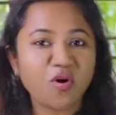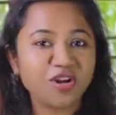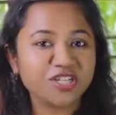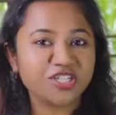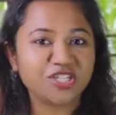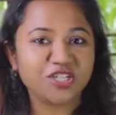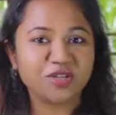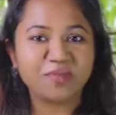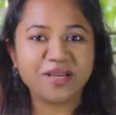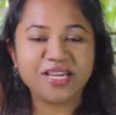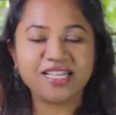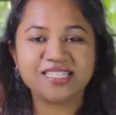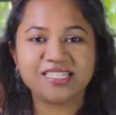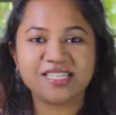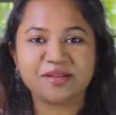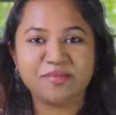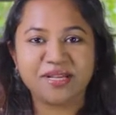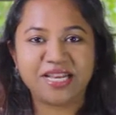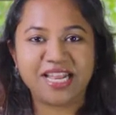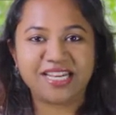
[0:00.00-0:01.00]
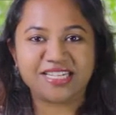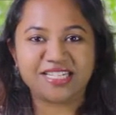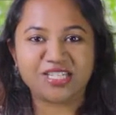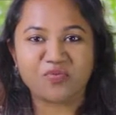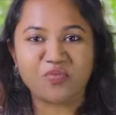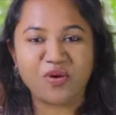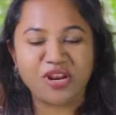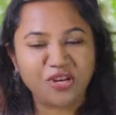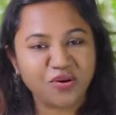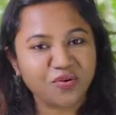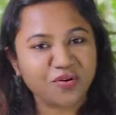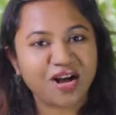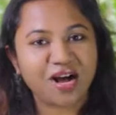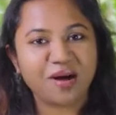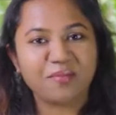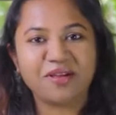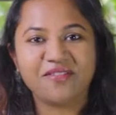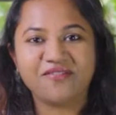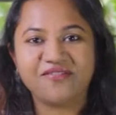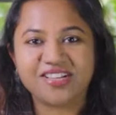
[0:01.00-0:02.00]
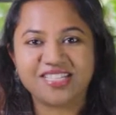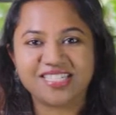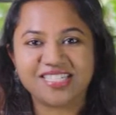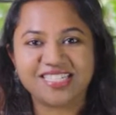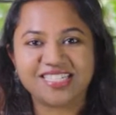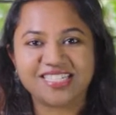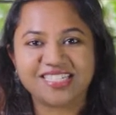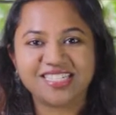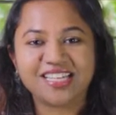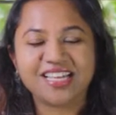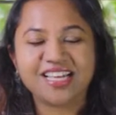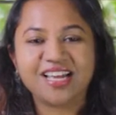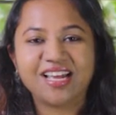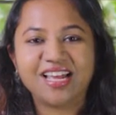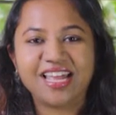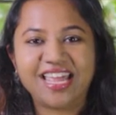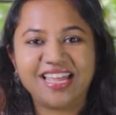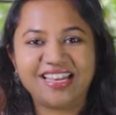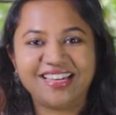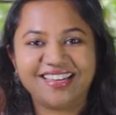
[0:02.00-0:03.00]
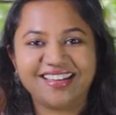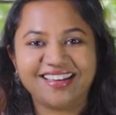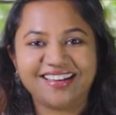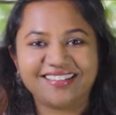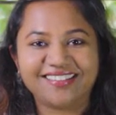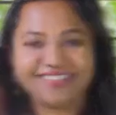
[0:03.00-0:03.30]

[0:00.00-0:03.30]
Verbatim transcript: want you to be intimidated when you come and visit India.